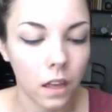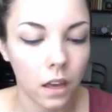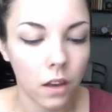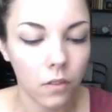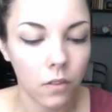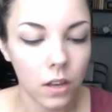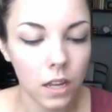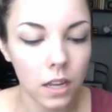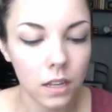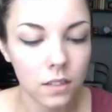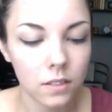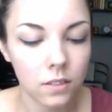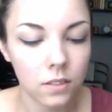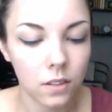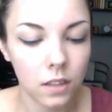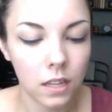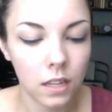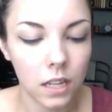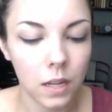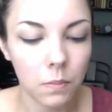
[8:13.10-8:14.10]
Okay, and so
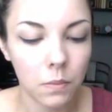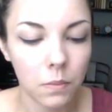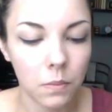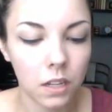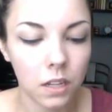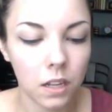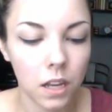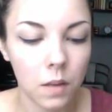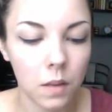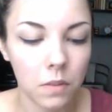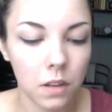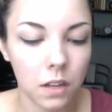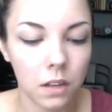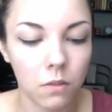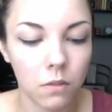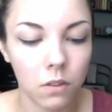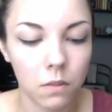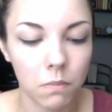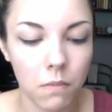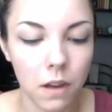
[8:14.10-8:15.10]
then I'm going to come in
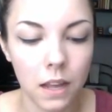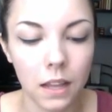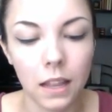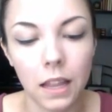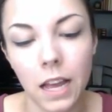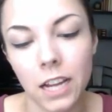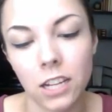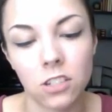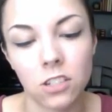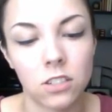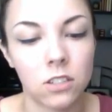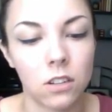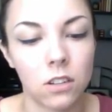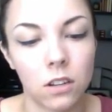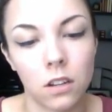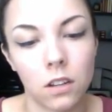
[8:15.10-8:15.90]
with my Lash